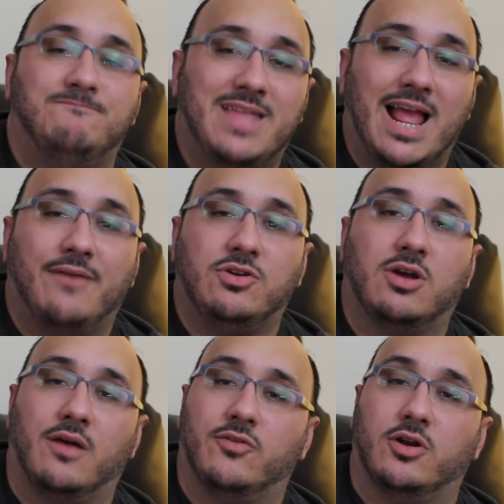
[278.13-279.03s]
They have you
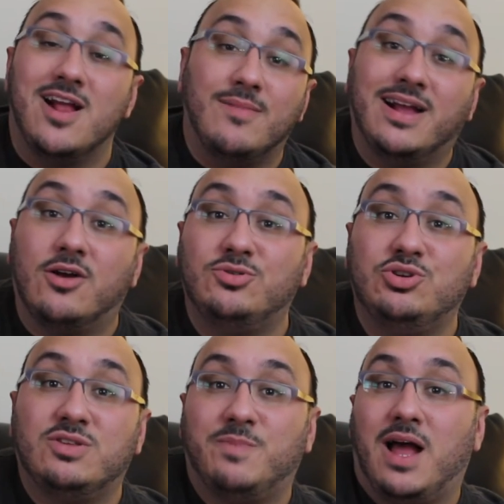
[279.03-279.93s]
covered. They're my
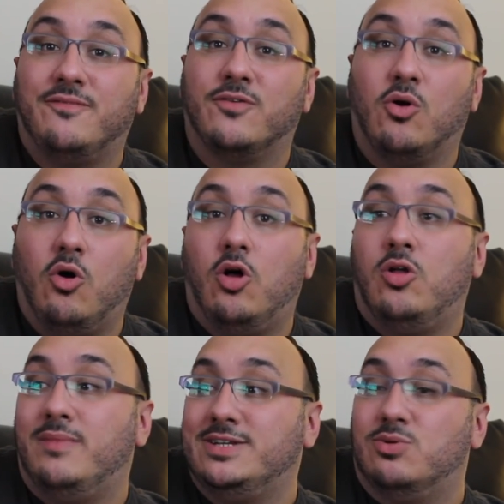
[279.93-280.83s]
go-to spot for
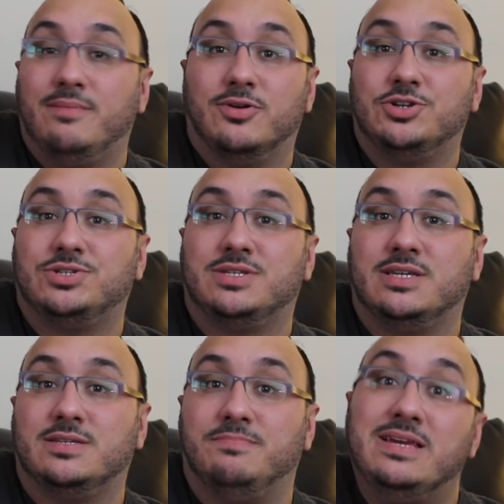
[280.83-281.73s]
all my toy
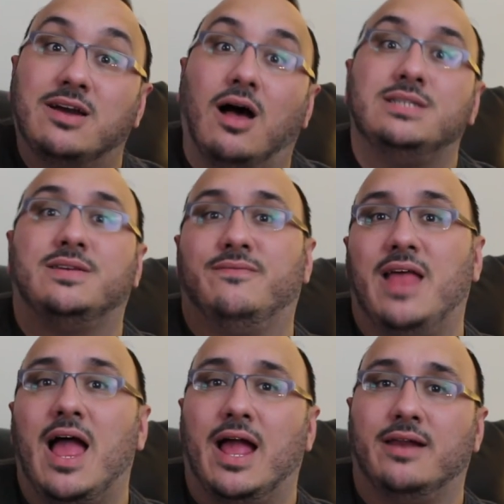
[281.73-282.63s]
purchases because of
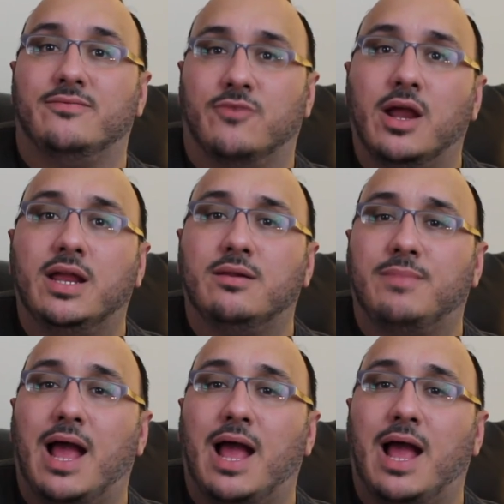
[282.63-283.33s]
that, right?